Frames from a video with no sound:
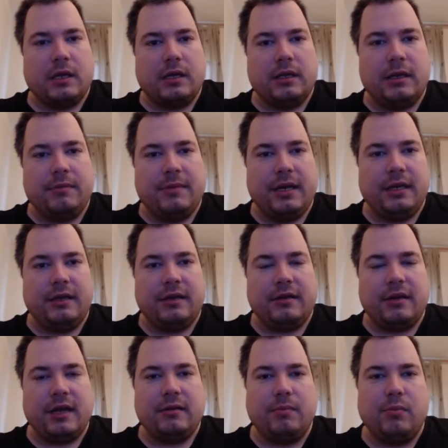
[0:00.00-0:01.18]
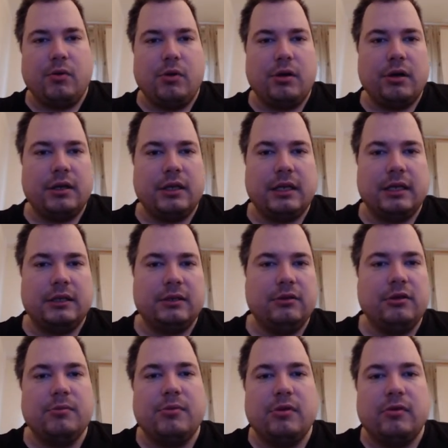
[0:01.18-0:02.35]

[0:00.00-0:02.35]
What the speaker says: they make the site more suitable